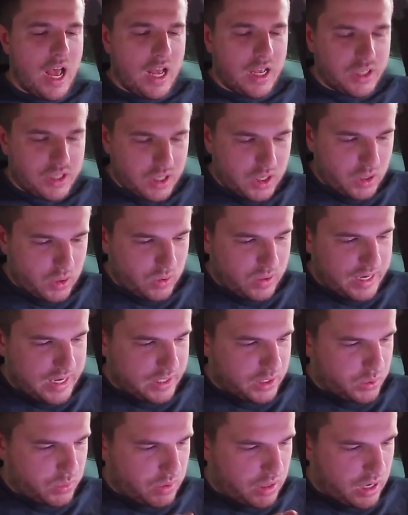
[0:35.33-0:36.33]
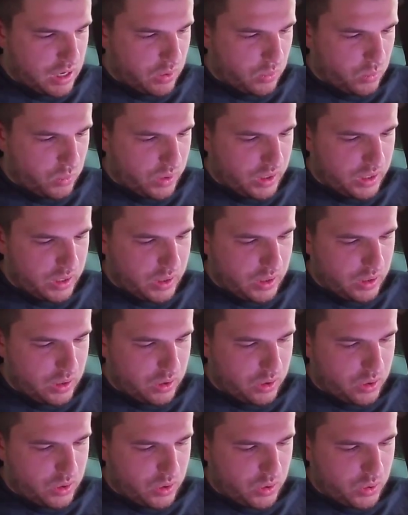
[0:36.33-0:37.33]
So that's why we
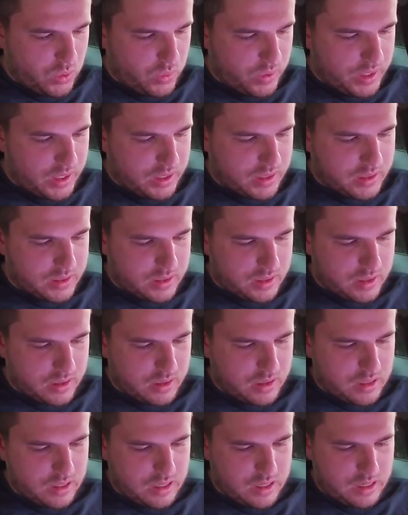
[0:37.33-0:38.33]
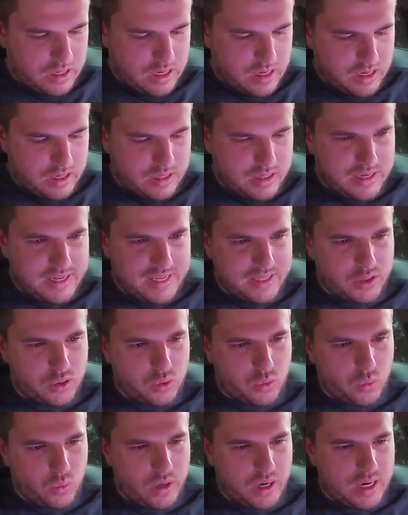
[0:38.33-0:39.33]
do it
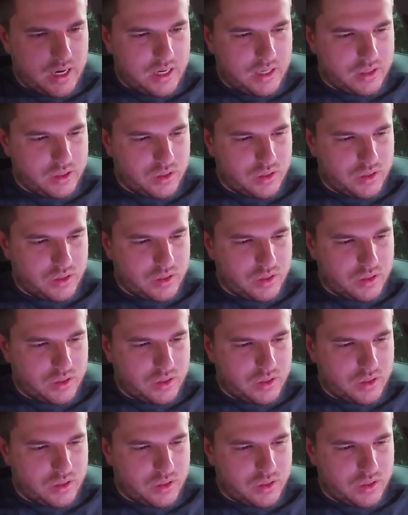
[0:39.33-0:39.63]
this way.